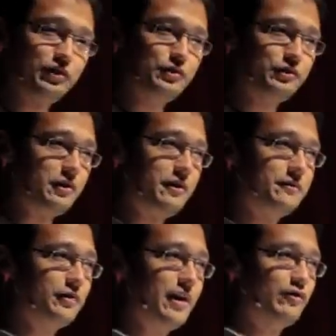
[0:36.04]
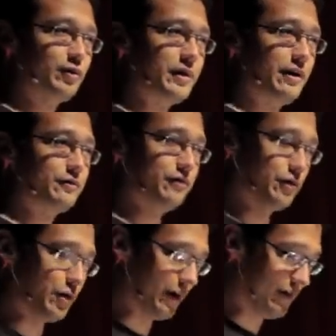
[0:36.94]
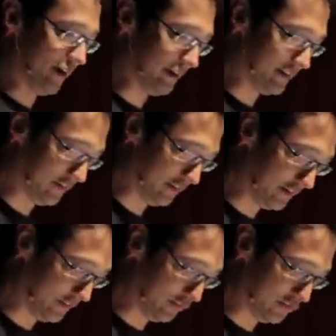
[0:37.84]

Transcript: to Sean for having me out for FITC's